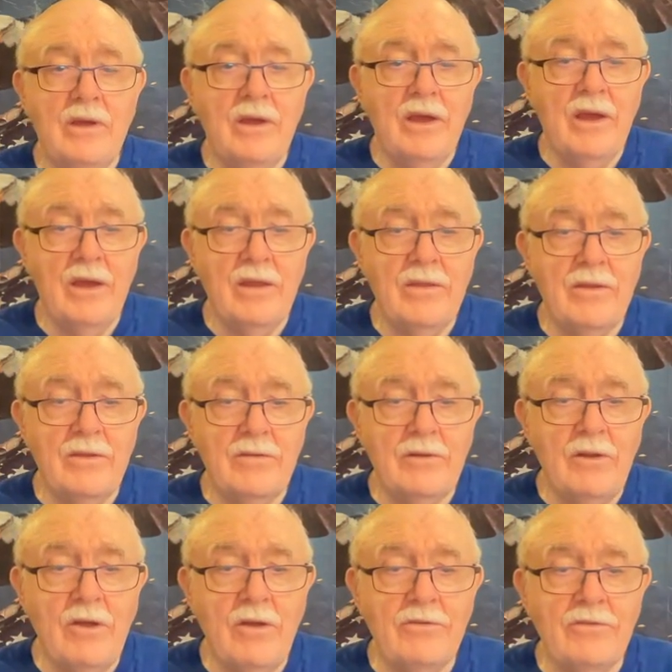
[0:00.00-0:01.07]
and the
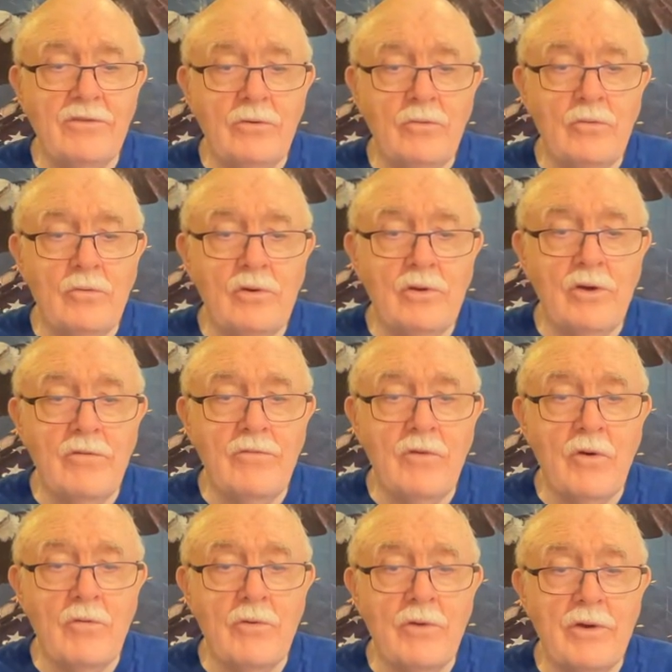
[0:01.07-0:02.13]
lawsuit will go
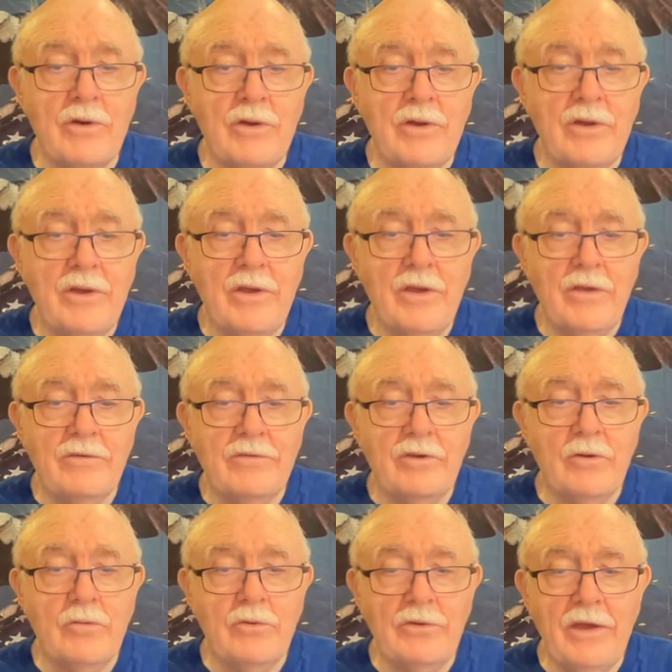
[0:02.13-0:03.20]
forward. So
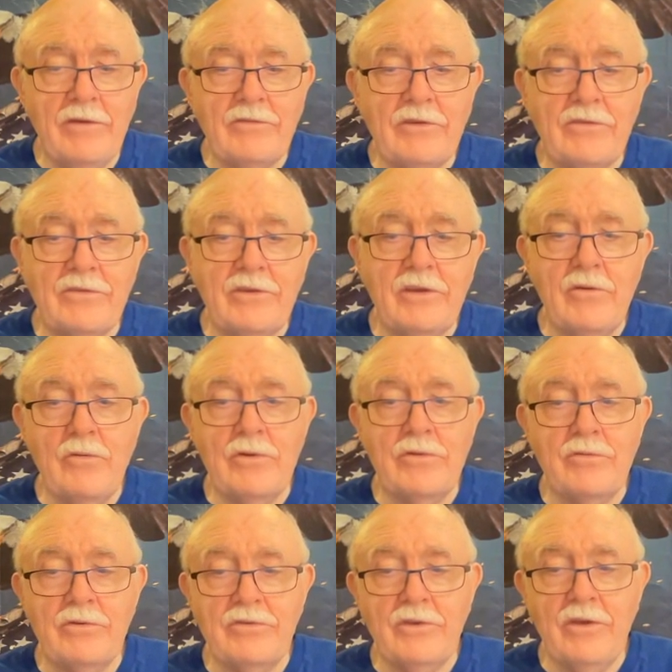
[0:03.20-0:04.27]
we'll have to see what the
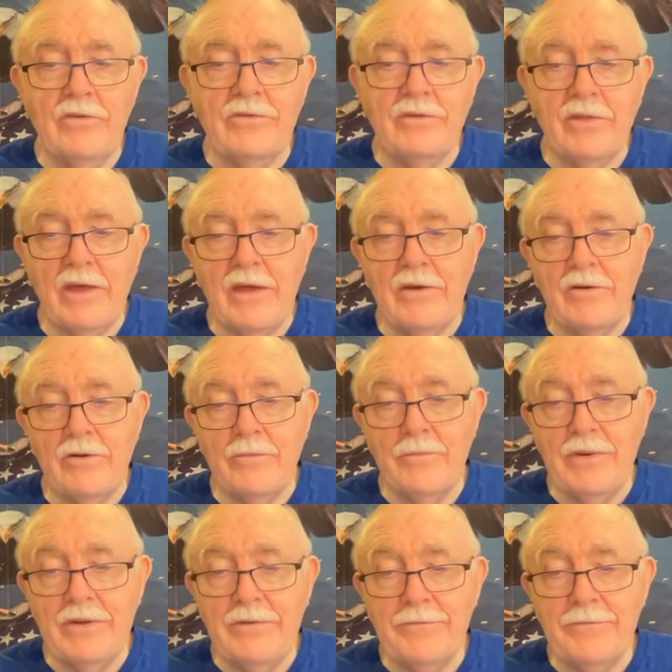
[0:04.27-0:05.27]
results of that are. But